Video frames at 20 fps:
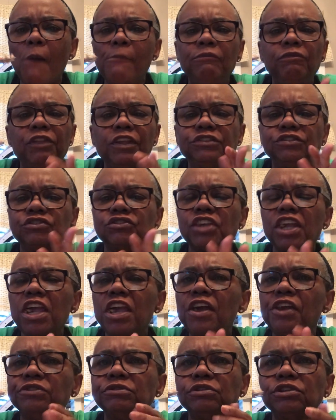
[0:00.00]
The
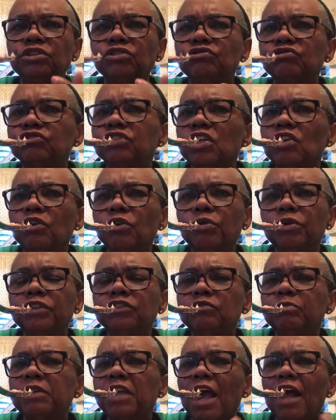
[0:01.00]
skin is still
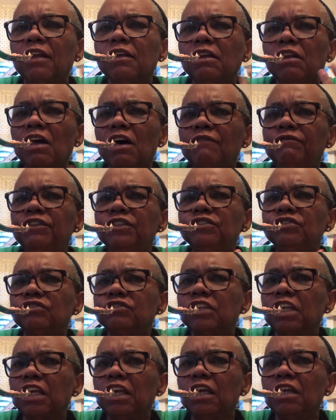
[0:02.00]
crispy. I love the
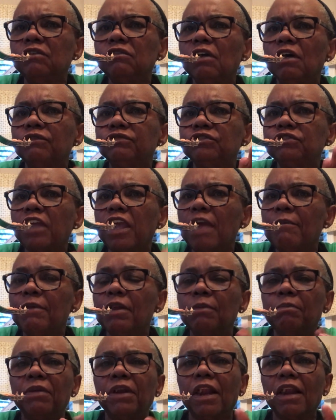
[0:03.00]
skin of
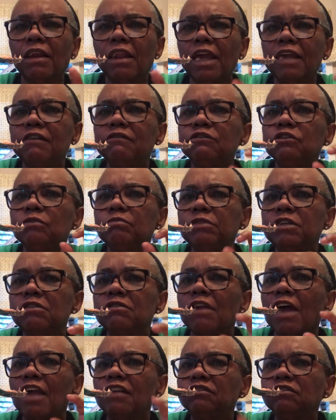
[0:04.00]
salmon, but I like it to be
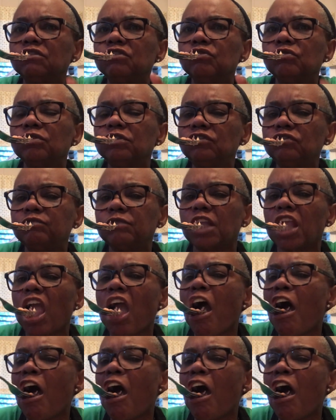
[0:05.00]
nice and crispy.